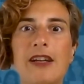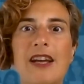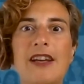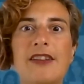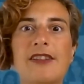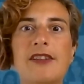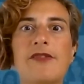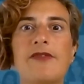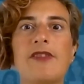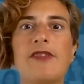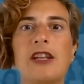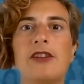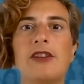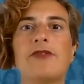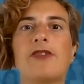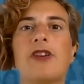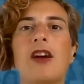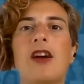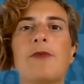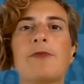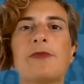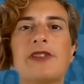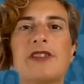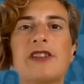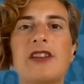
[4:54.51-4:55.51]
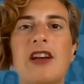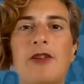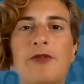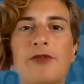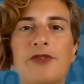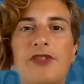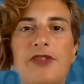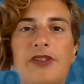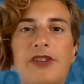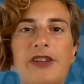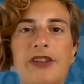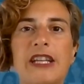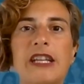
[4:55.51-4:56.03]
as a value comes
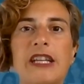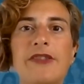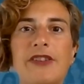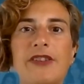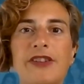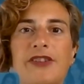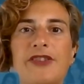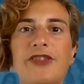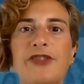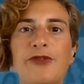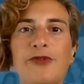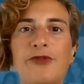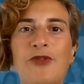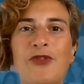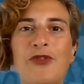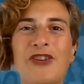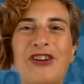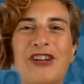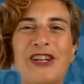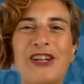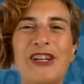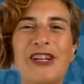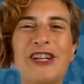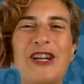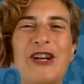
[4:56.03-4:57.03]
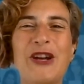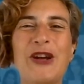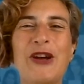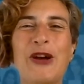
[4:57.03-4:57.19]
out even stronger